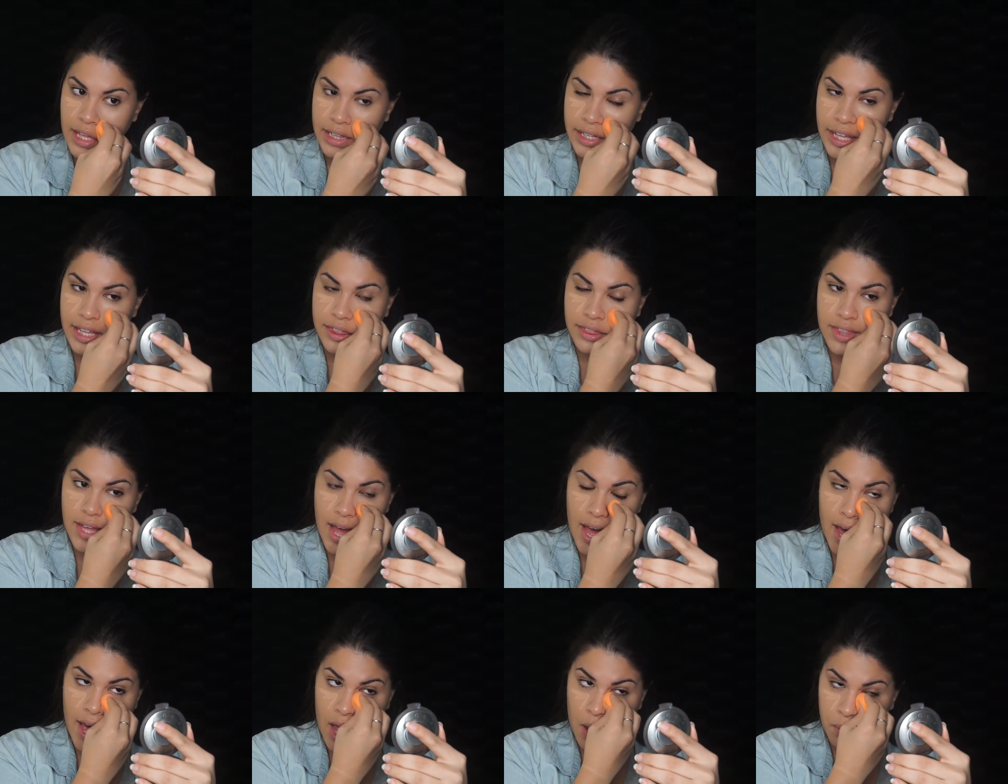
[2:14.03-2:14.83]
like
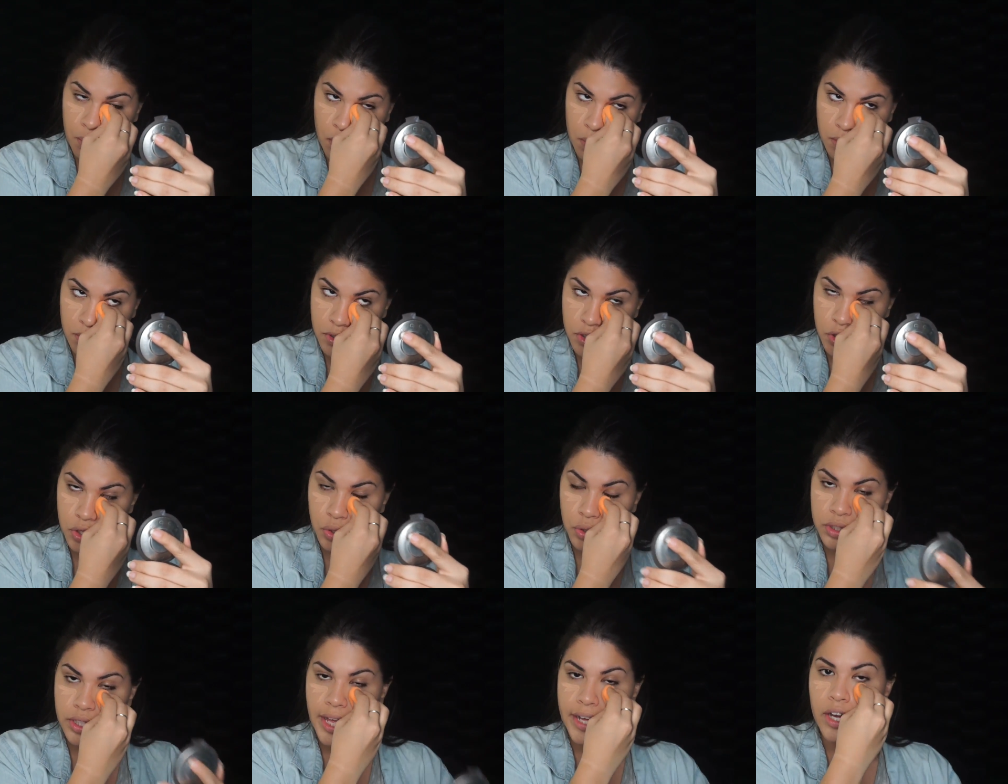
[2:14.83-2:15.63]
that. I won't
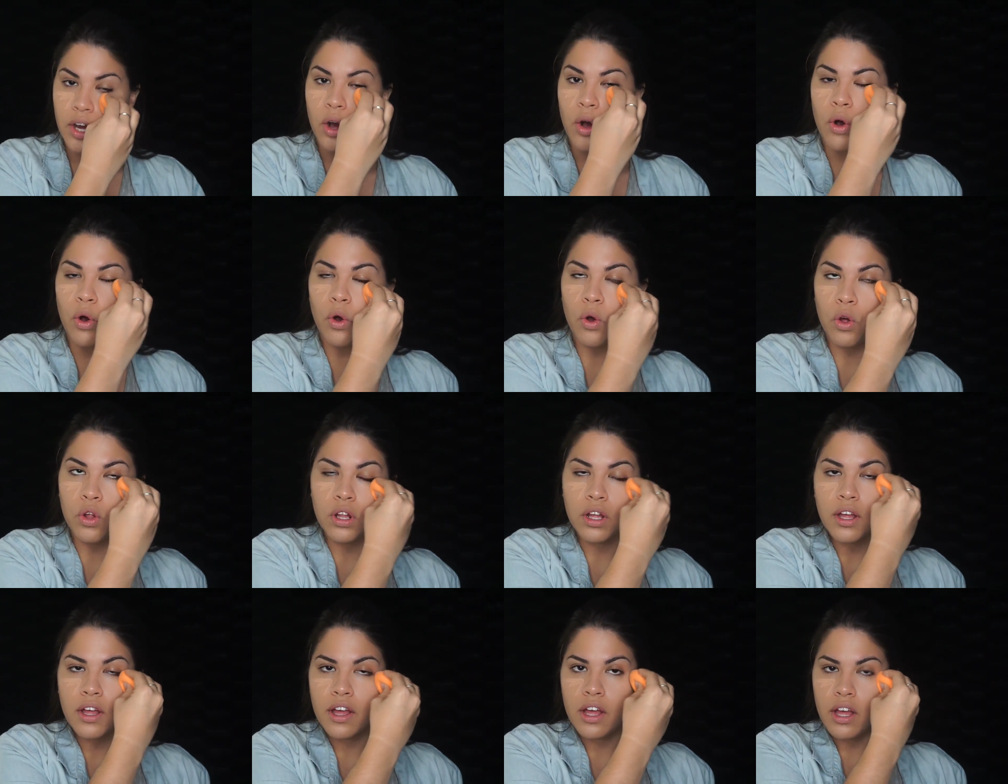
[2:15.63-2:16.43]
do like a
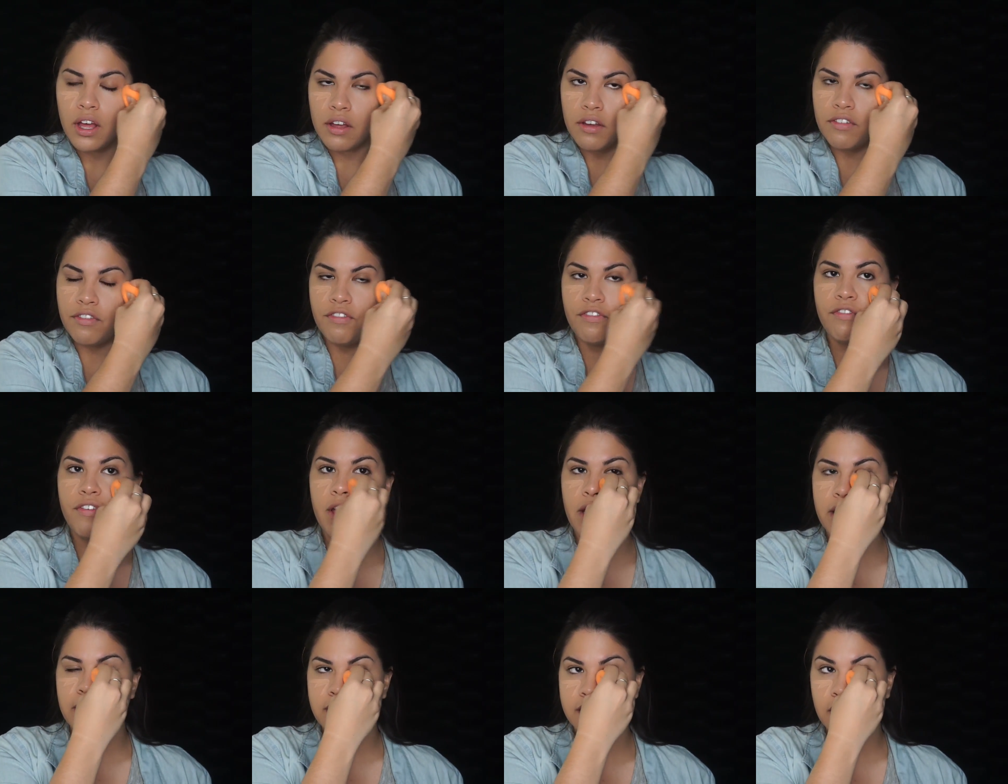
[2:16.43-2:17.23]
whole
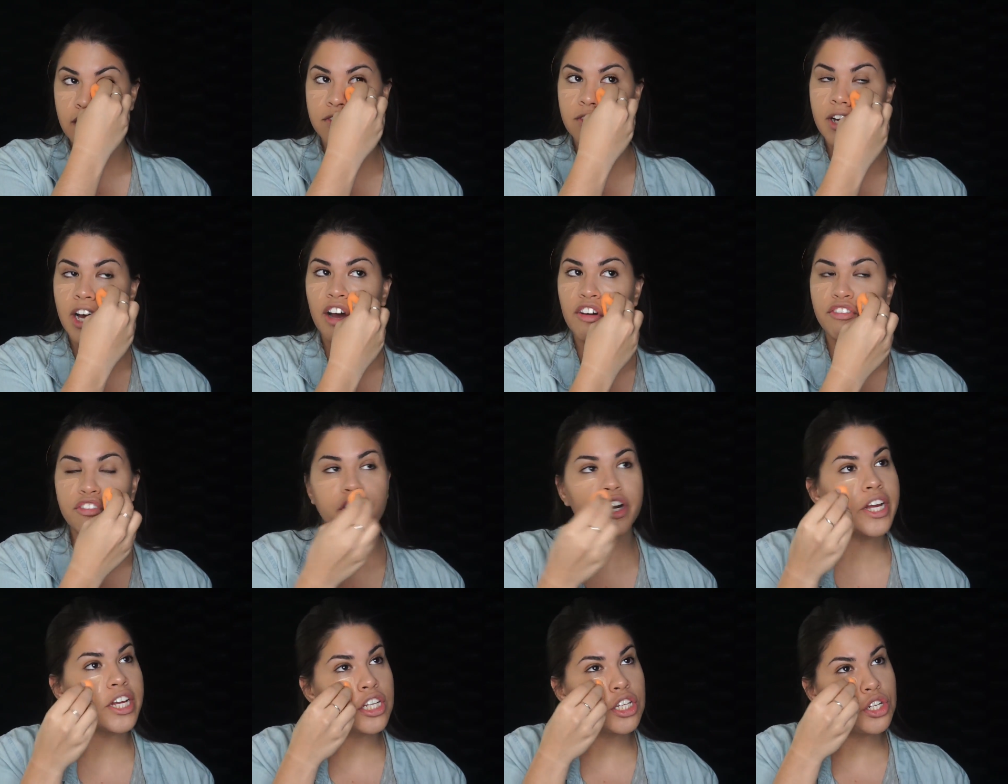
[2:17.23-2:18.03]
face of
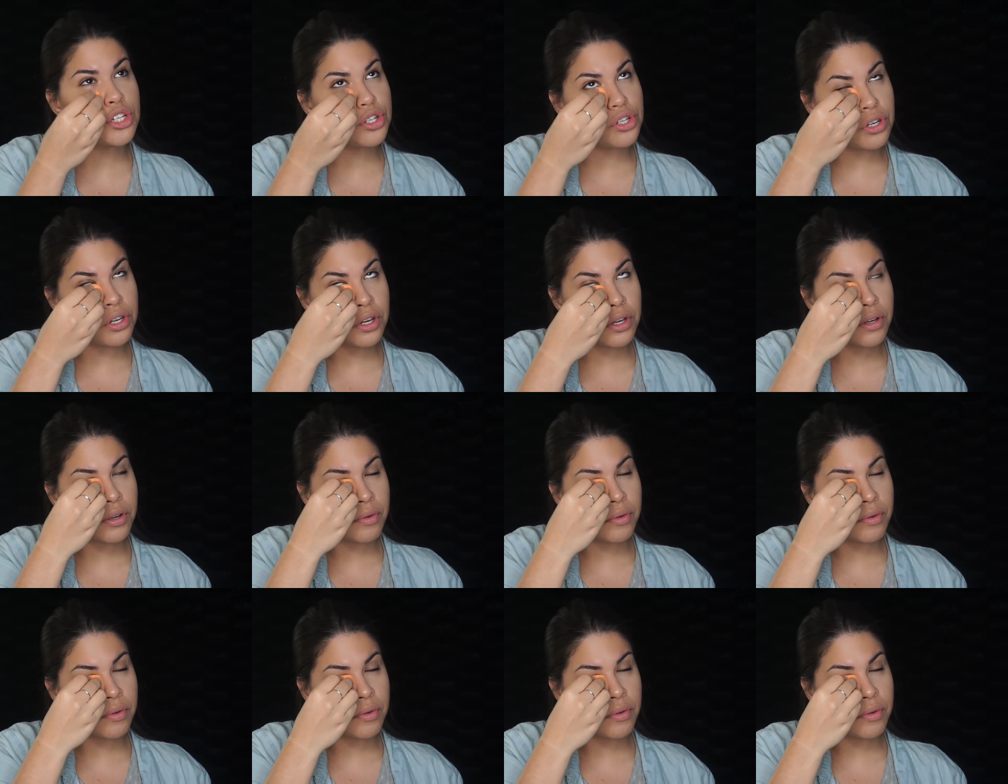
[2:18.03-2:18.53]
coverage.